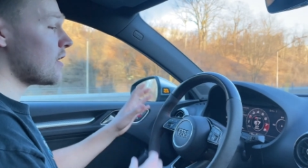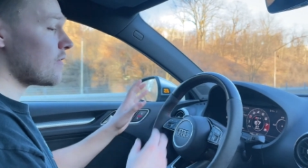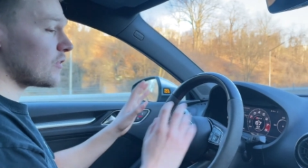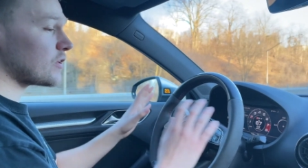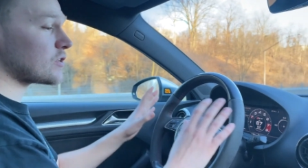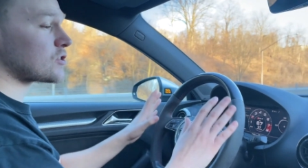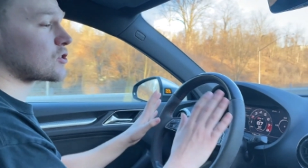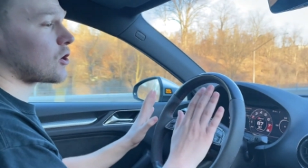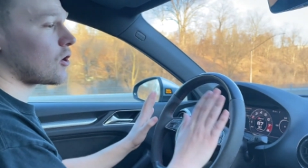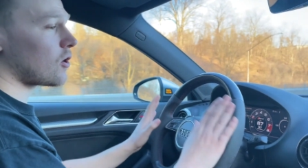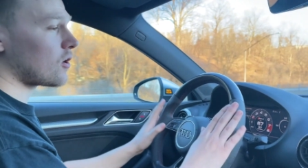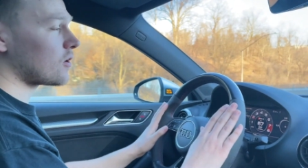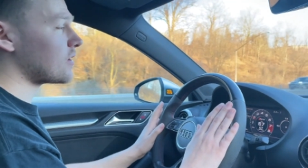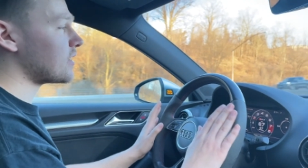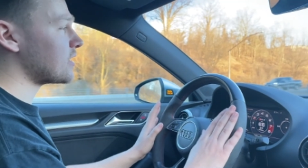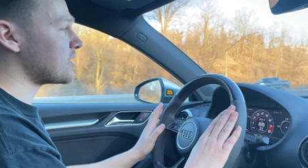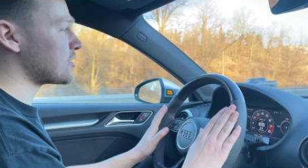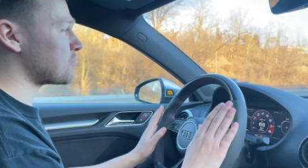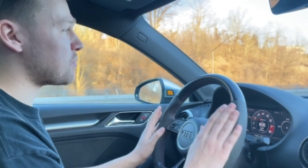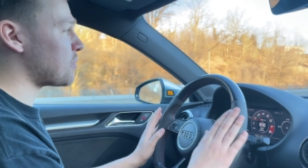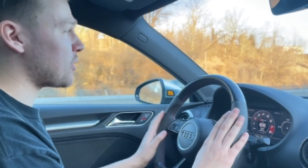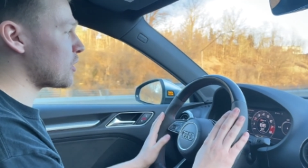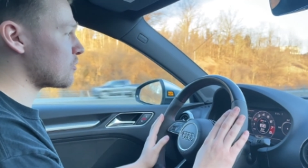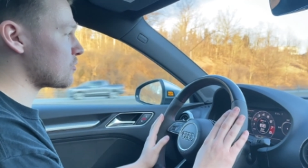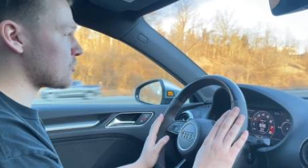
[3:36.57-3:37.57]
This car is
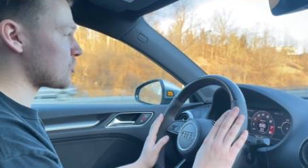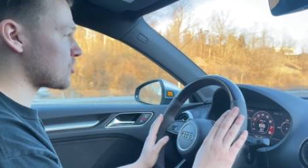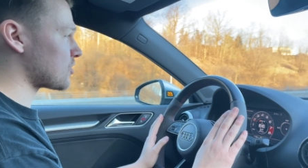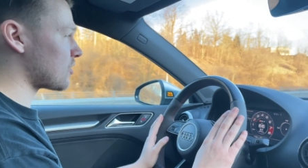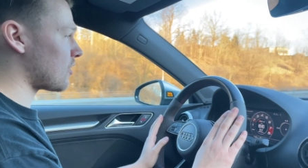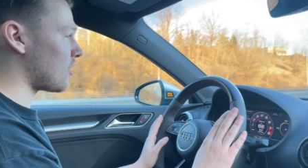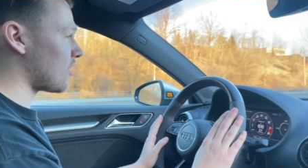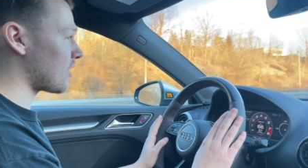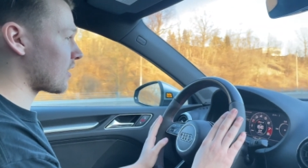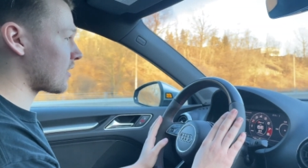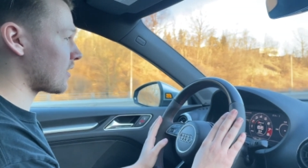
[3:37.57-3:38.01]
bone stock.